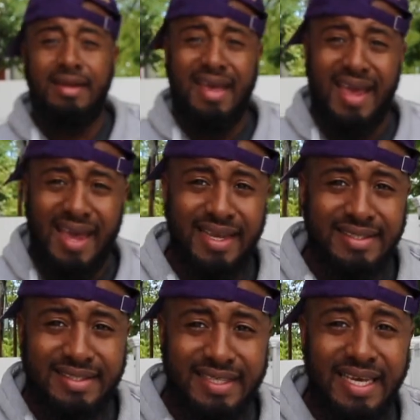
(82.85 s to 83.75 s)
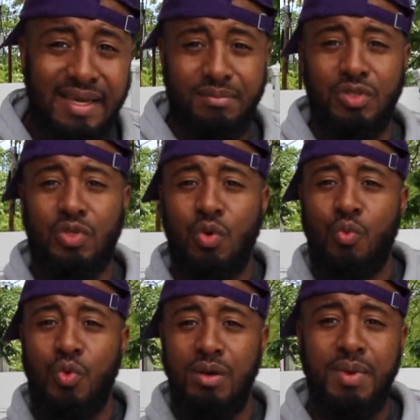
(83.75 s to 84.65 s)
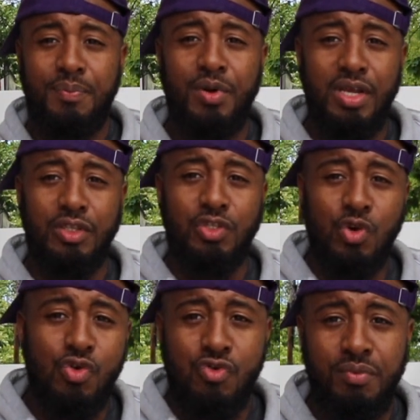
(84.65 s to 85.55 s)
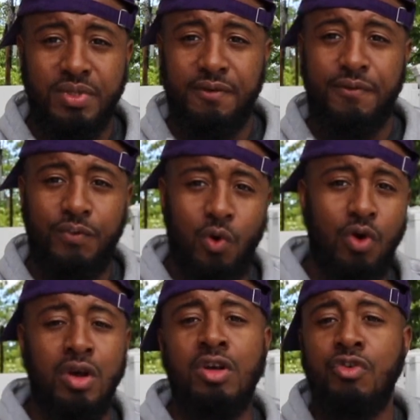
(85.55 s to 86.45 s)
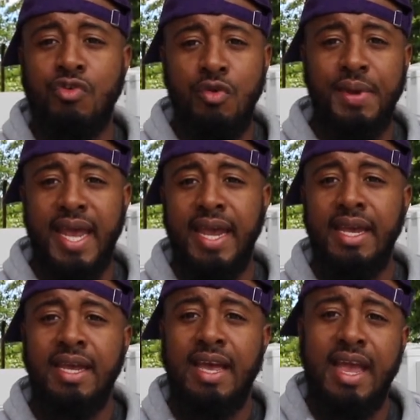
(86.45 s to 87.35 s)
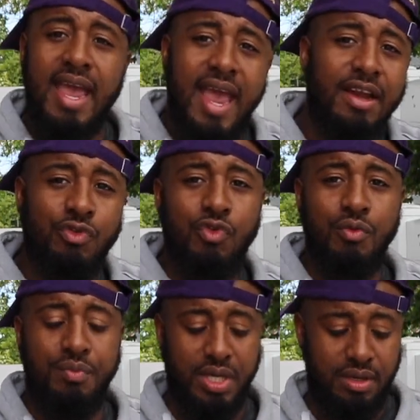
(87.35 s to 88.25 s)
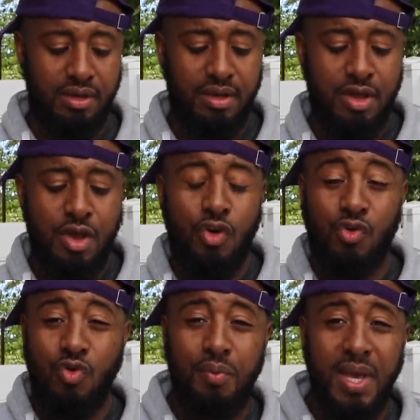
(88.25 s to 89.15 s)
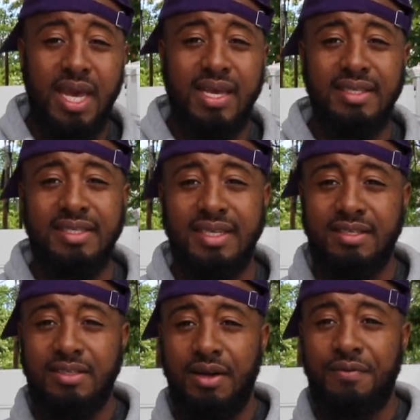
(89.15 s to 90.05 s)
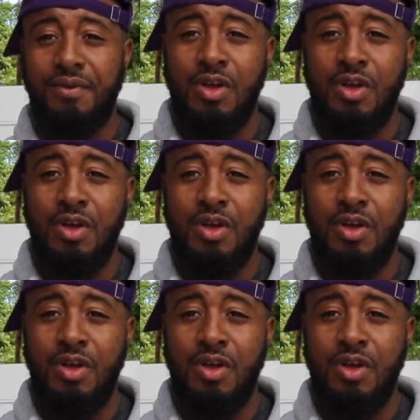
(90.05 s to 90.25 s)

The 8 teams will be put in 2 groups of 4, Group A and Group B. Group A consists of